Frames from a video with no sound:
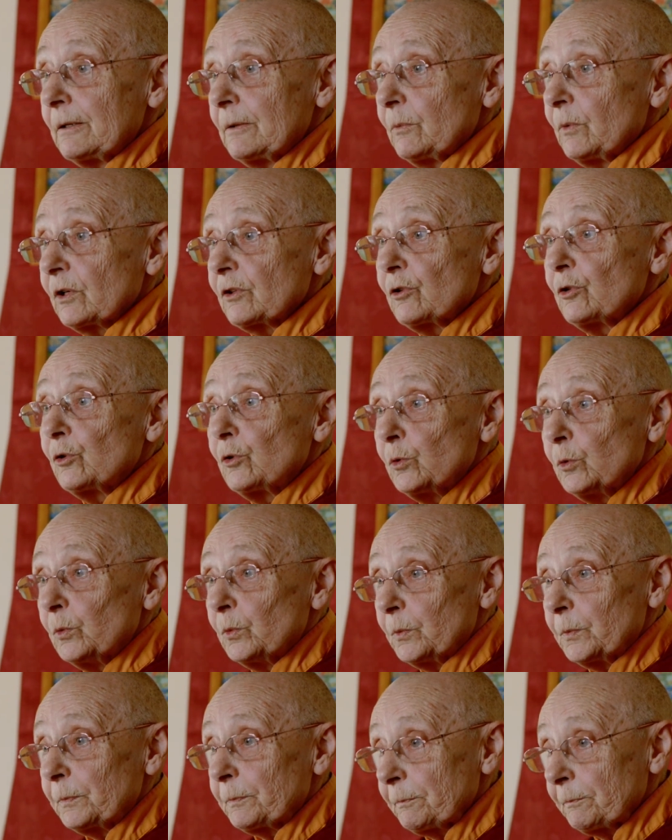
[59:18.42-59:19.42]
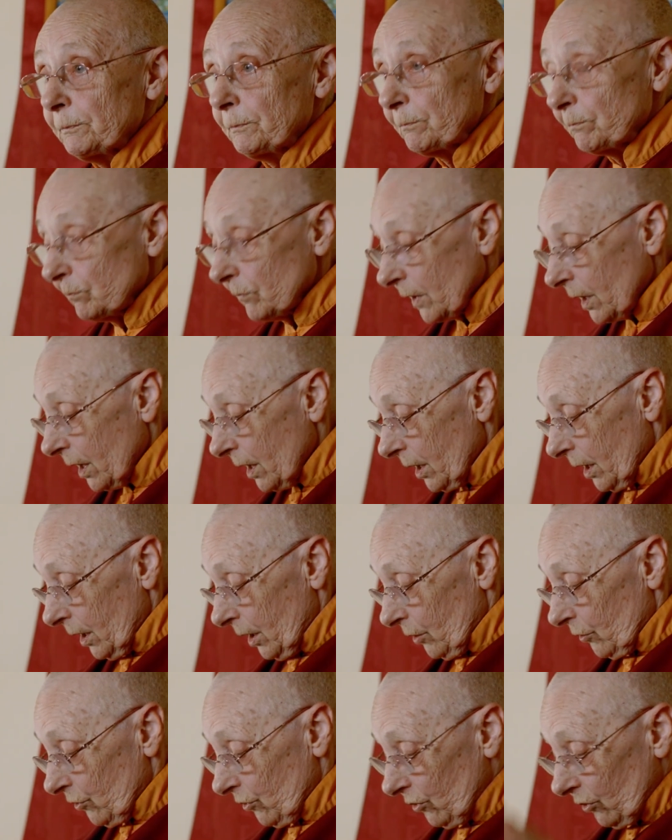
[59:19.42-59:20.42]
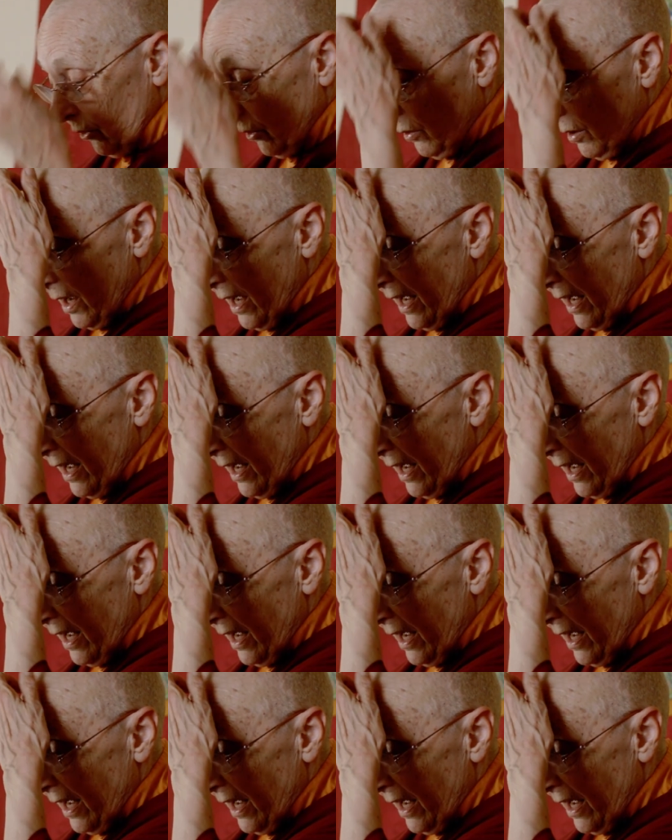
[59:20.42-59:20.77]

What to do? So